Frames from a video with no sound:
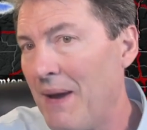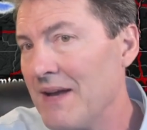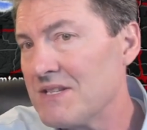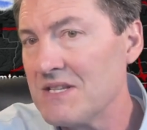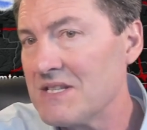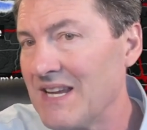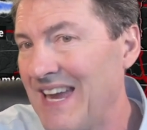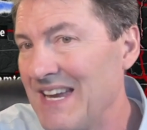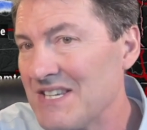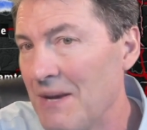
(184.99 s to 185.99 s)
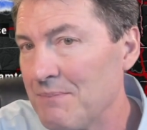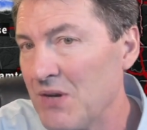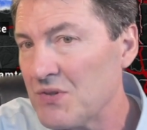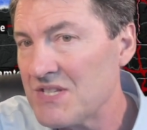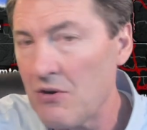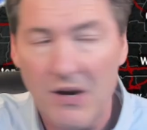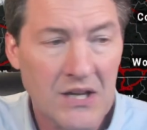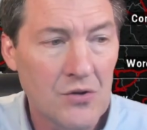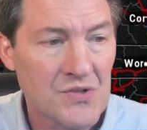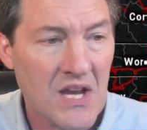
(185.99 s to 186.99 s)
as is the case up near
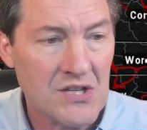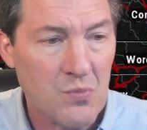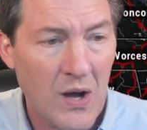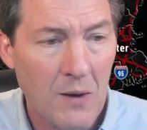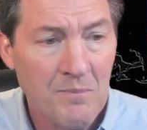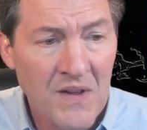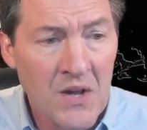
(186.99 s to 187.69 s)
Syracuse as well,